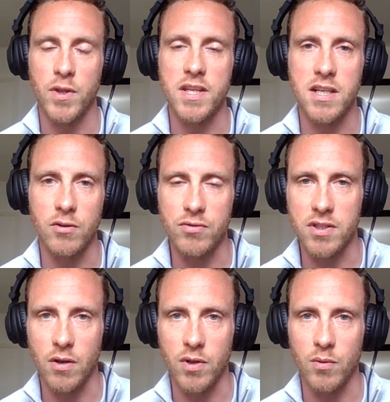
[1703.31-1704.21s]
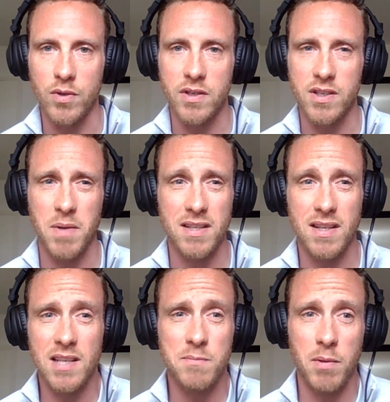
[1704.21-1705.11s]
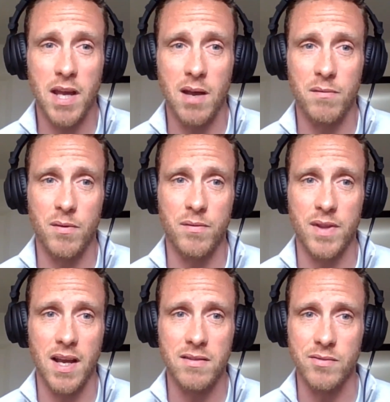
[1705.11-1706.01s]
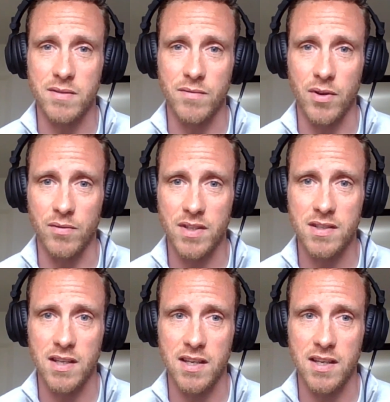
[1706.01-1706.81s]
the children don't know what to expect. And that's probably helpful for the adults involved, isn't it?